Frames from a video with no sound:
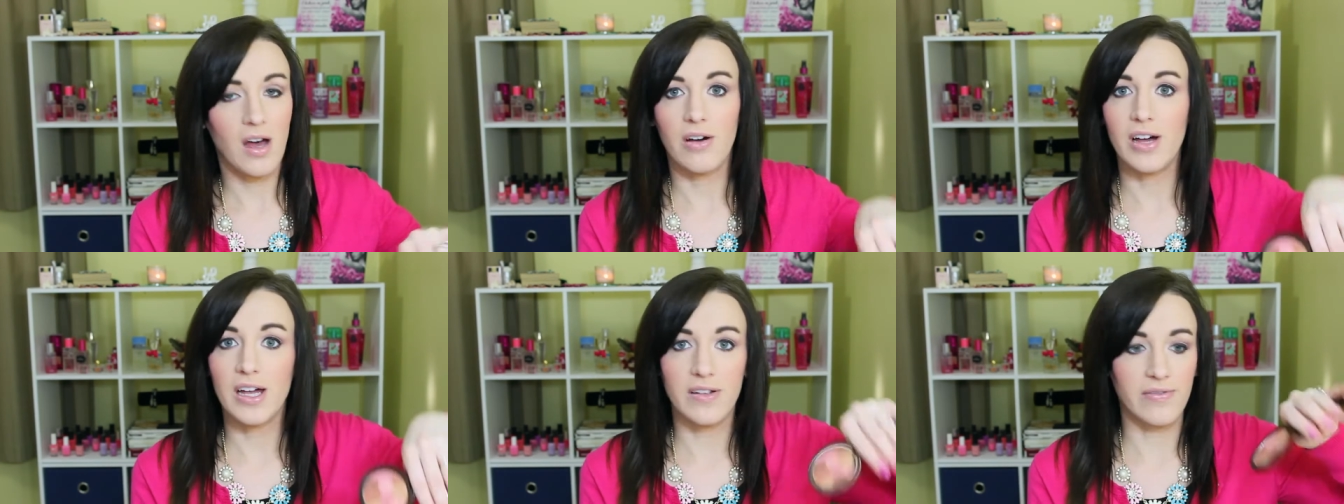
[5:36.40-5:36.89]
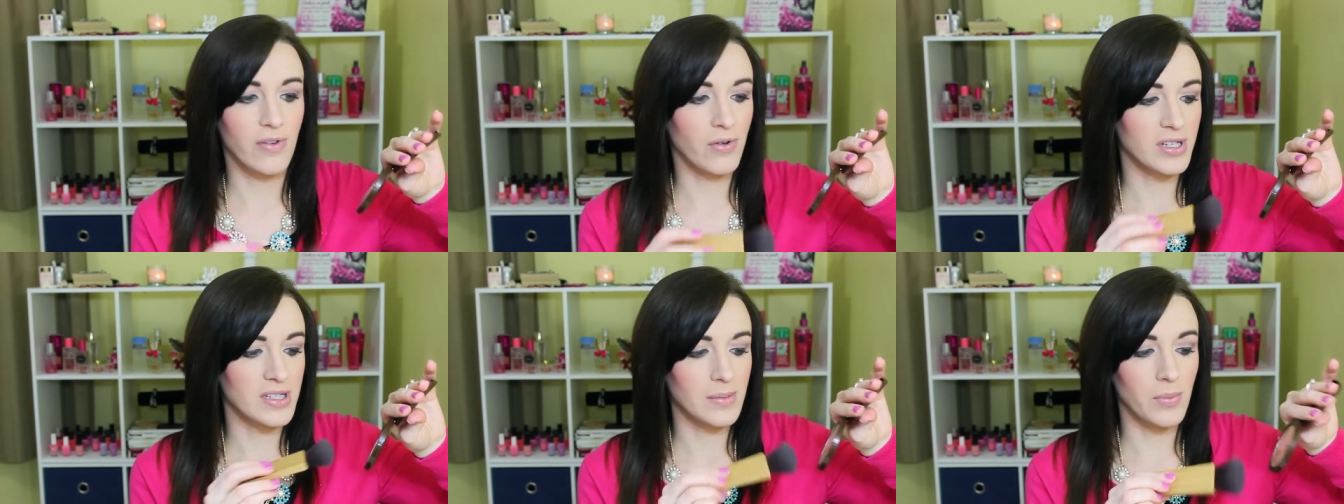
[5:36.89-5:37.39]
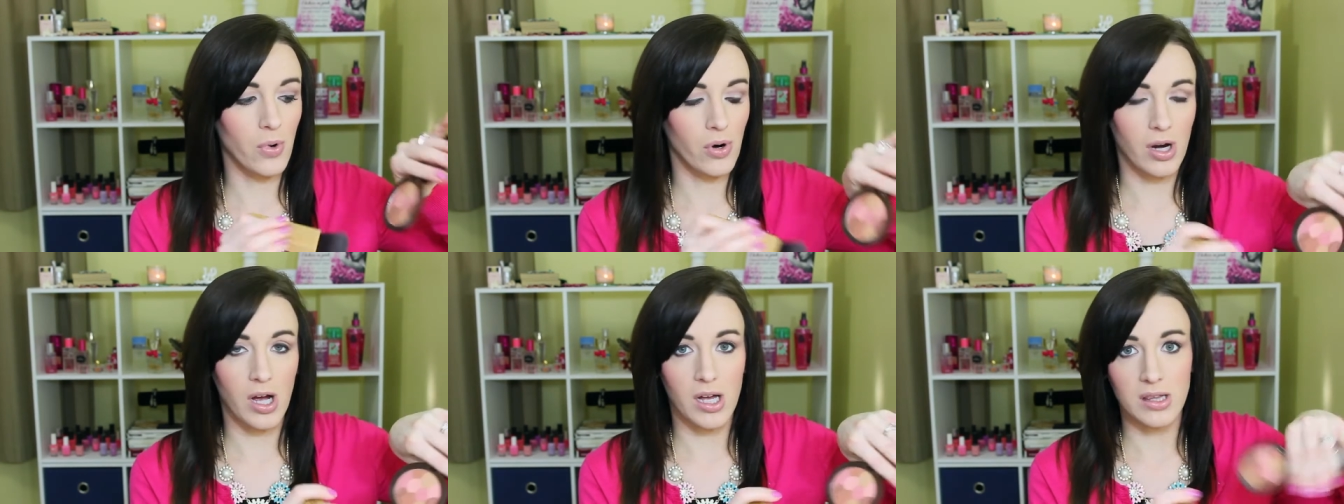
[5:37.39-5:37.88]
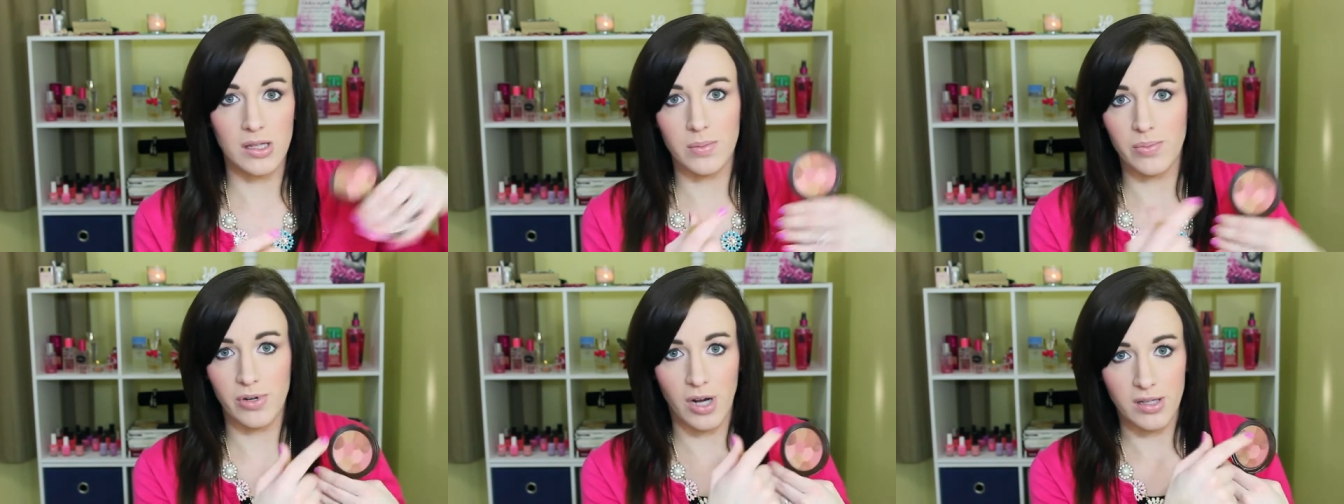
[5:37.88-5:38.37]
I'll kind of focus it more on the
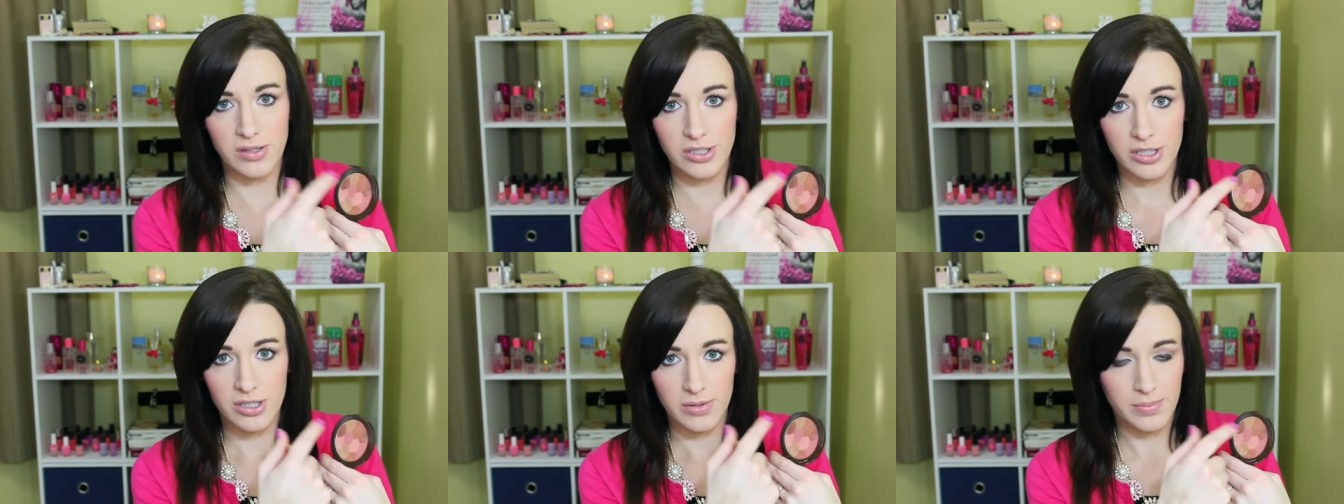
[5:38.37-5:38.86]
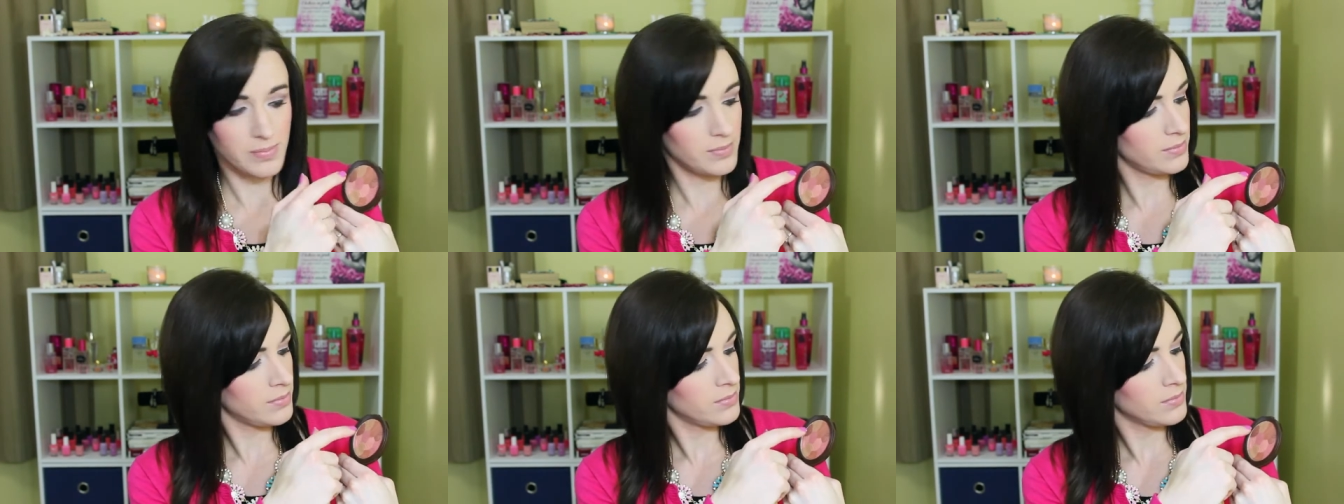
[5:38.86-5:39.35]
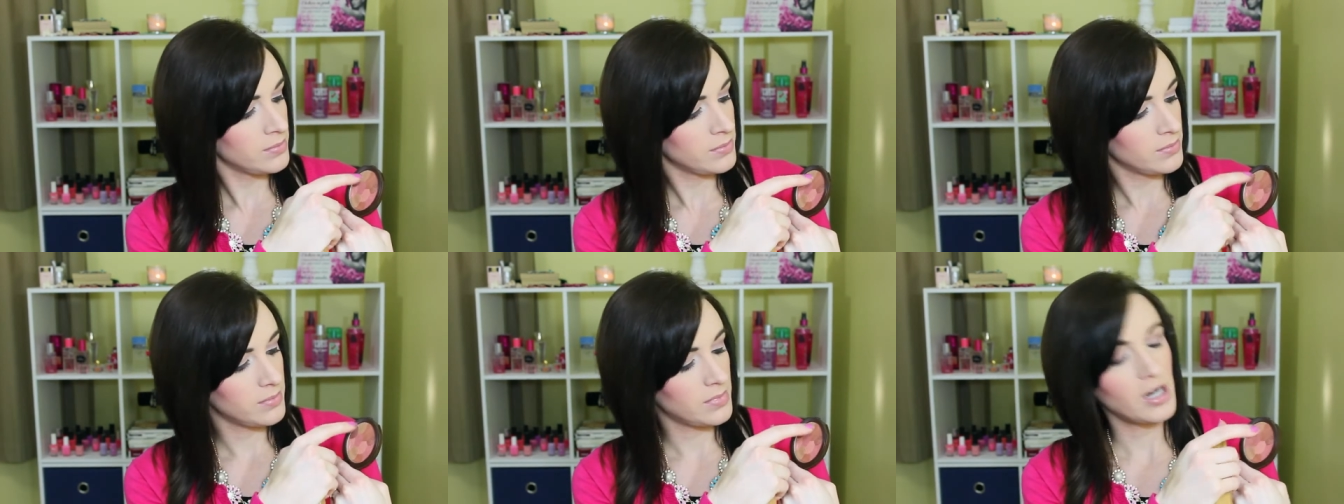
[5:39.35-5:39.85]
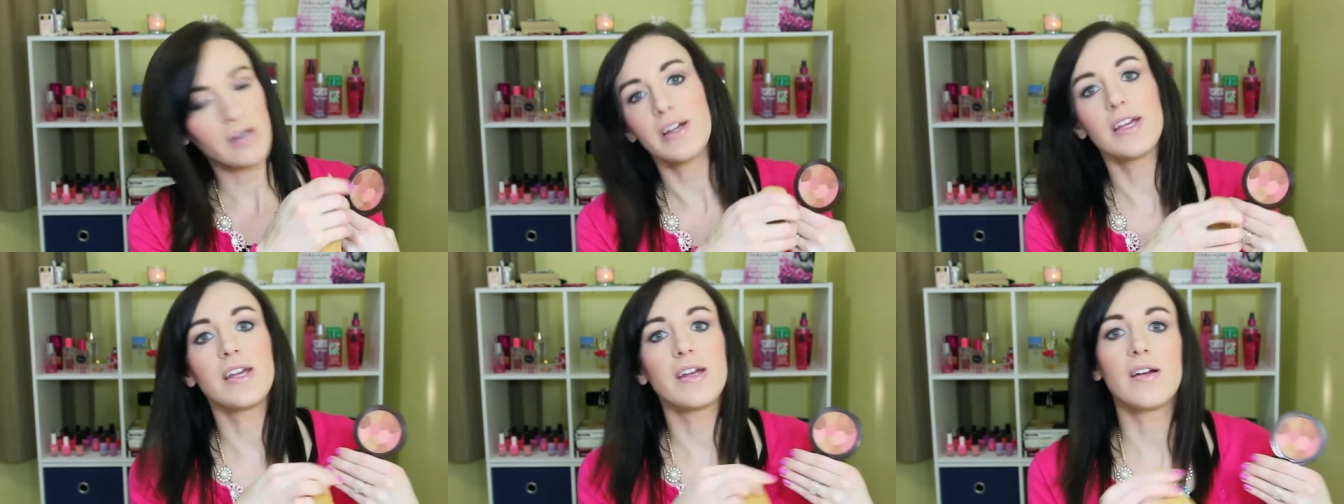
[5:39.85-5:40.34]
bronzer part
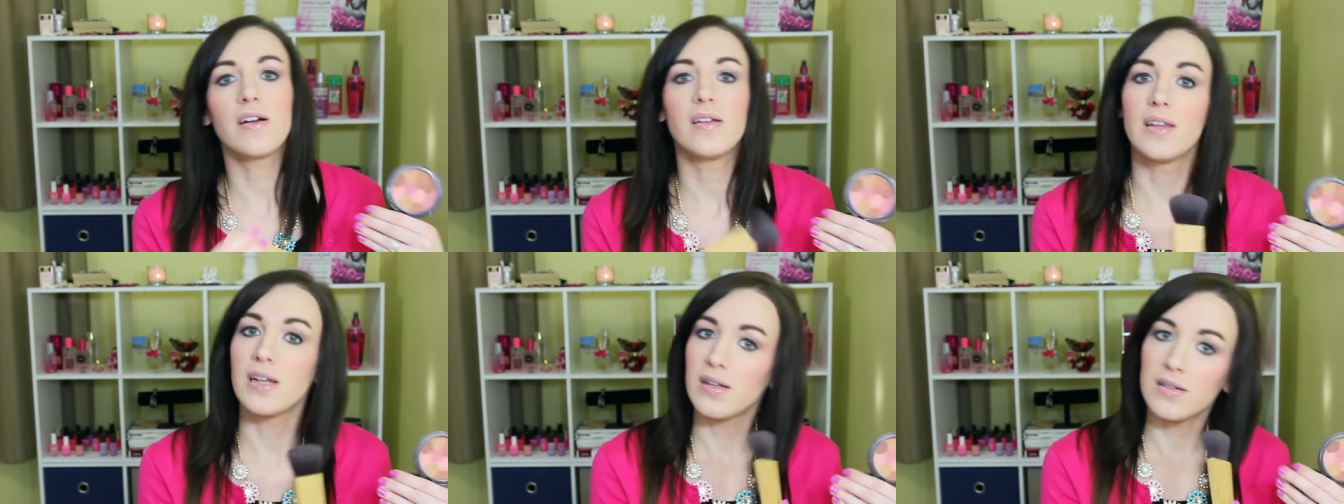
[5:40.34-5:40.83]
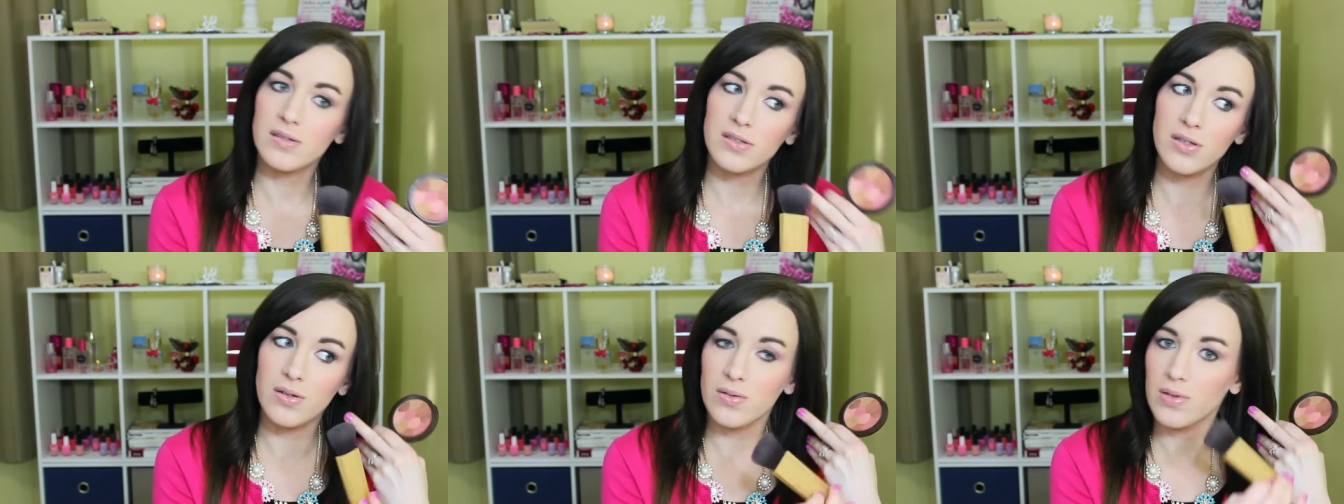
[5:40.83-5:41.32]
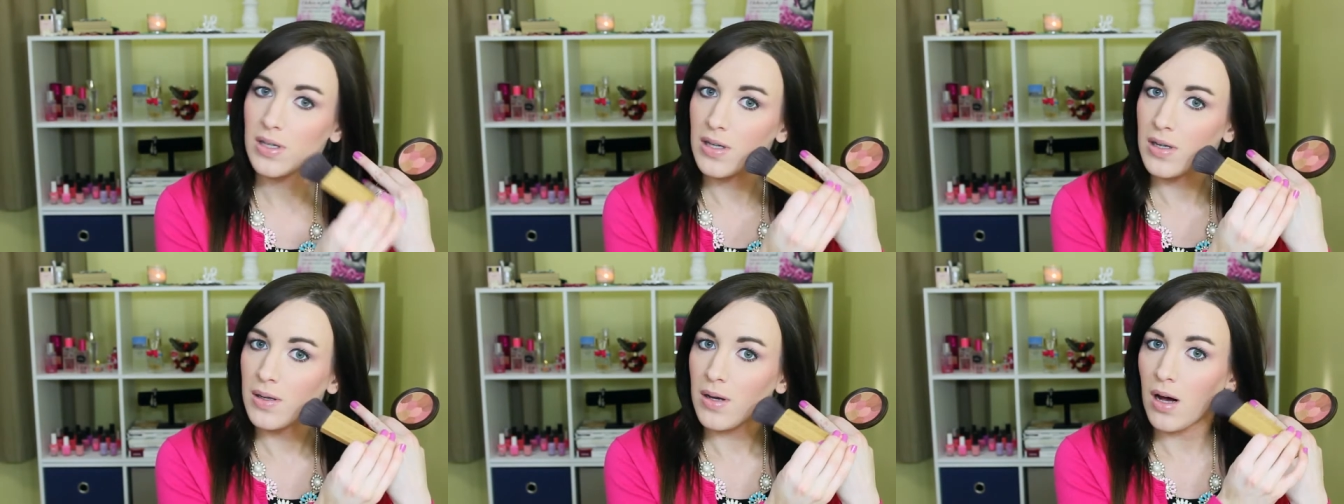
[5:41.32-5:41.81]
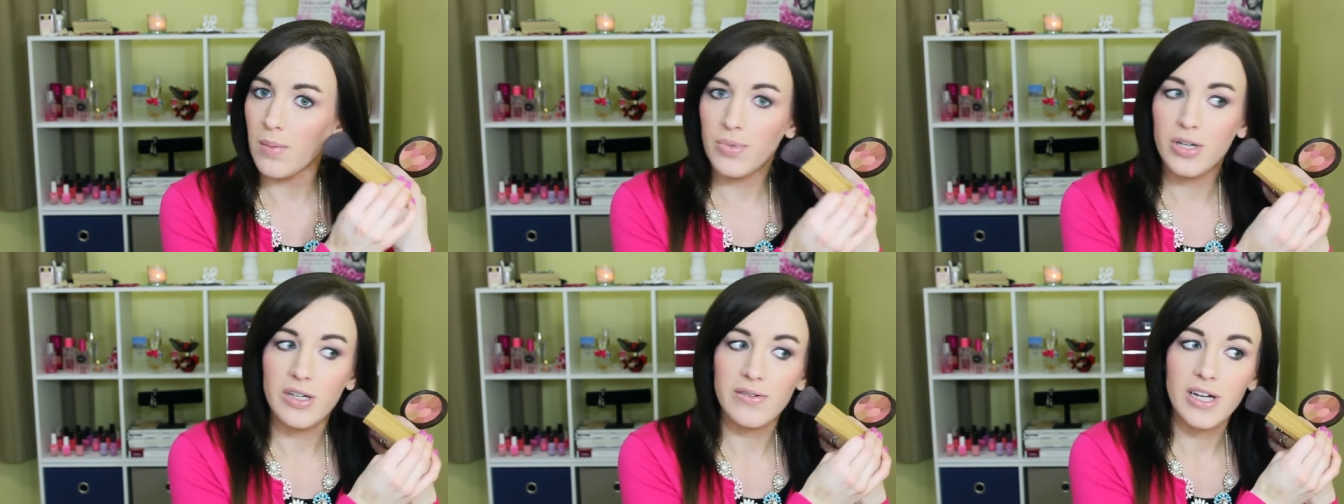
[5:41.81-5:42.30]
right here, and then still I'll
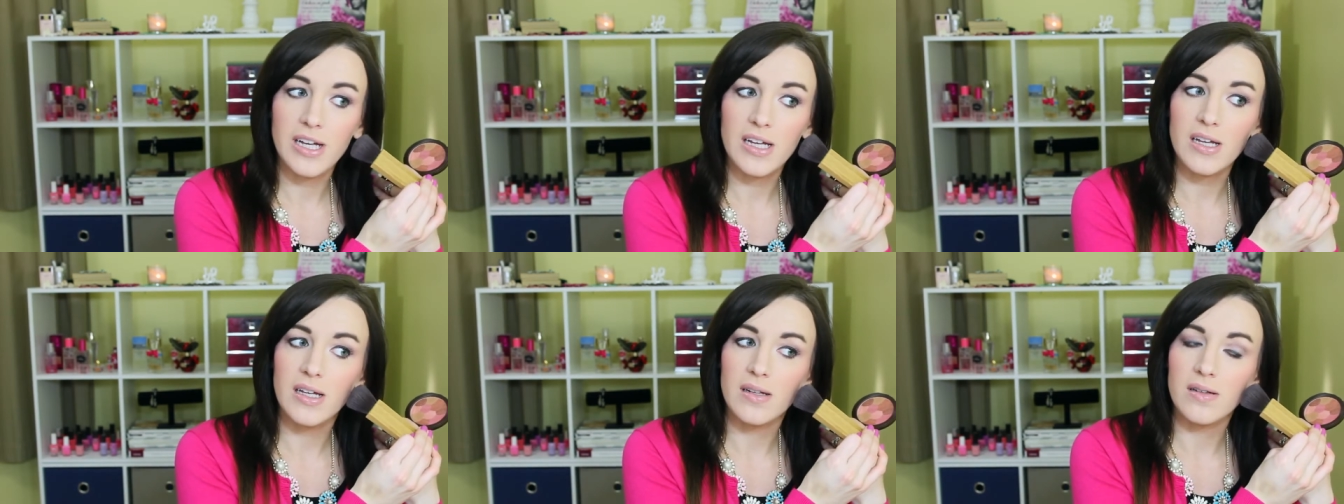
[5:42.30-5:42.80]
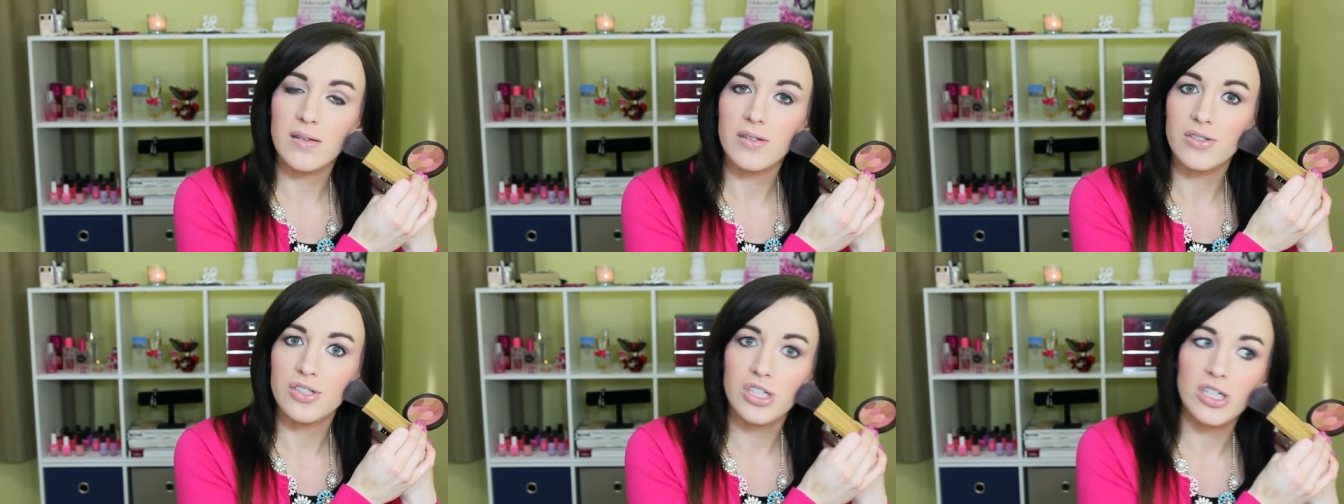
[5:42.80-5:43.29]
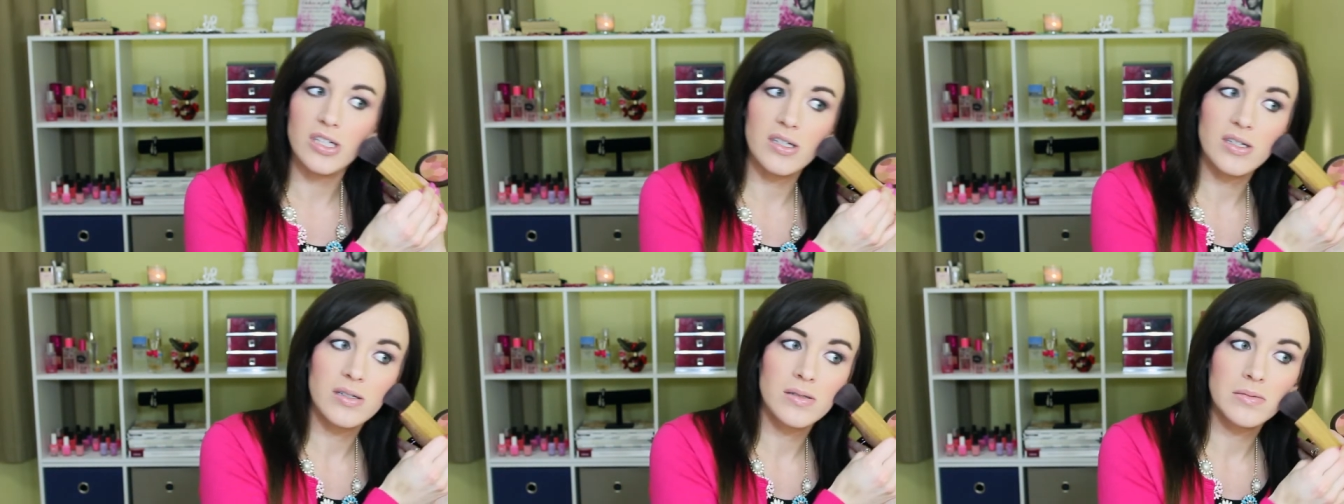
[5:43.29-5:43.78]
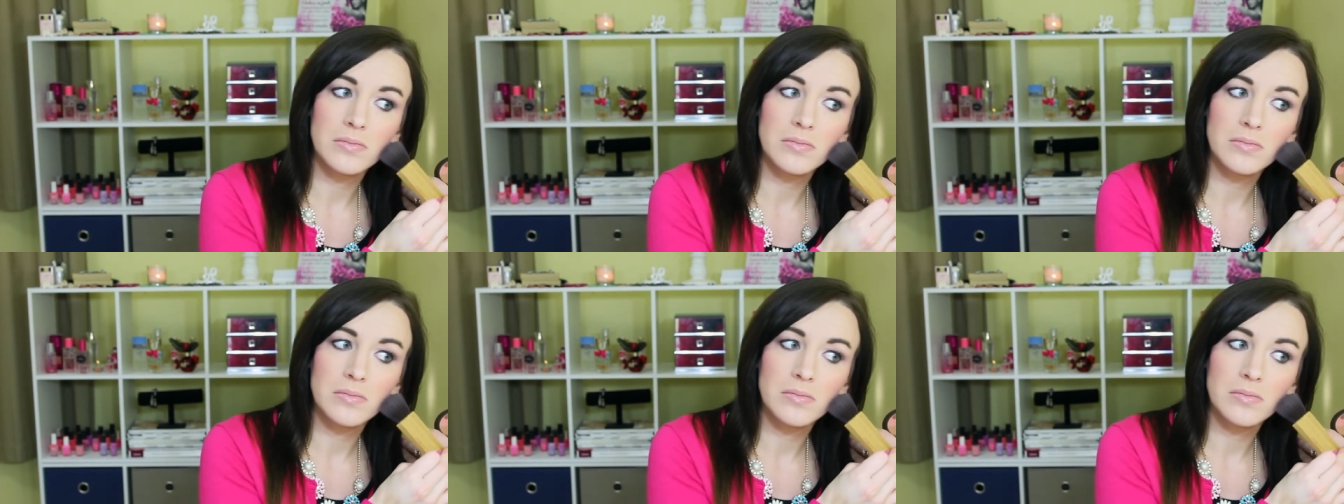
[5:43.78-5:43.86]
put it right in the cheek